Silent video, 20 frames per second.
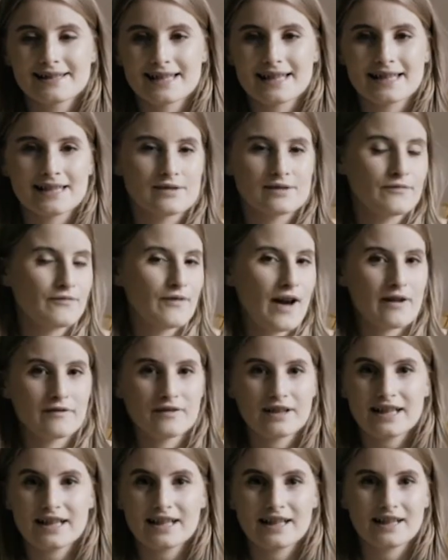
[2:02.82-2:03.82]
is
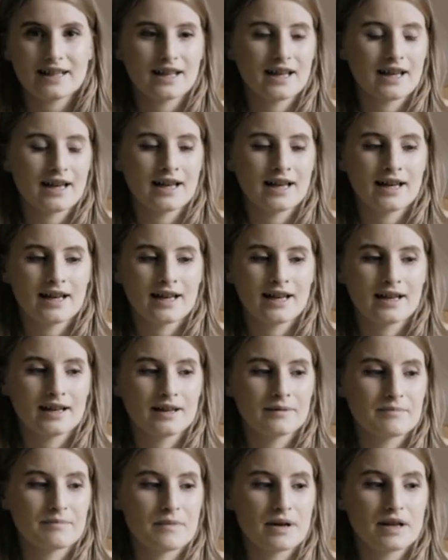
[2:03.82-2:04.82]
very
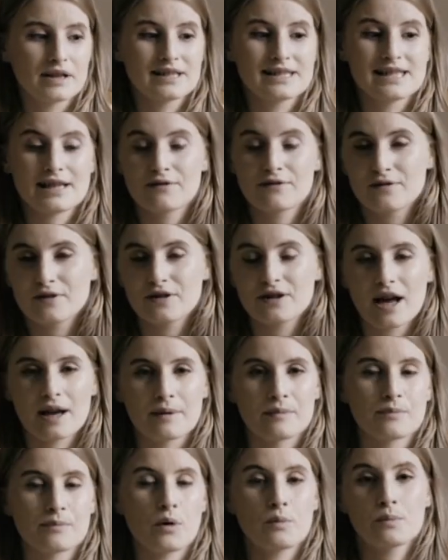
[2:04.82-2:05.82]
different
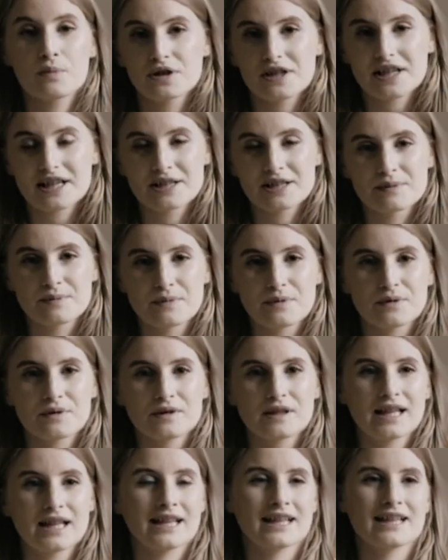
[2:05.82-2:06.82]
and
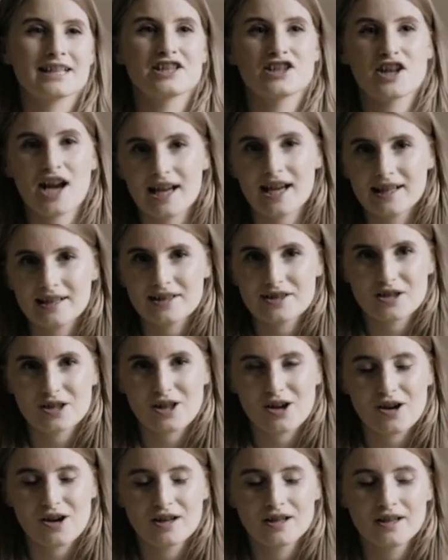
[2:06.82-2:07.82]
unpredictable. It can change a
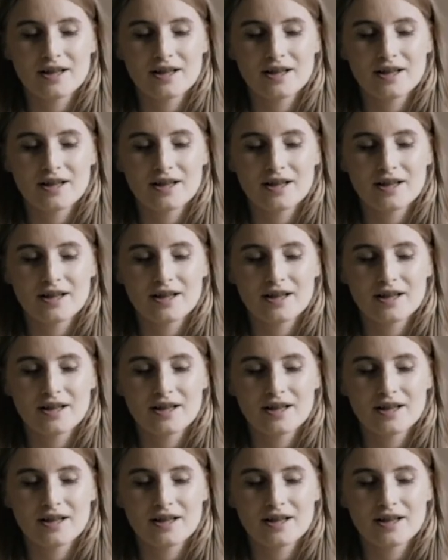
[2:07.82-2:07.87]
lot,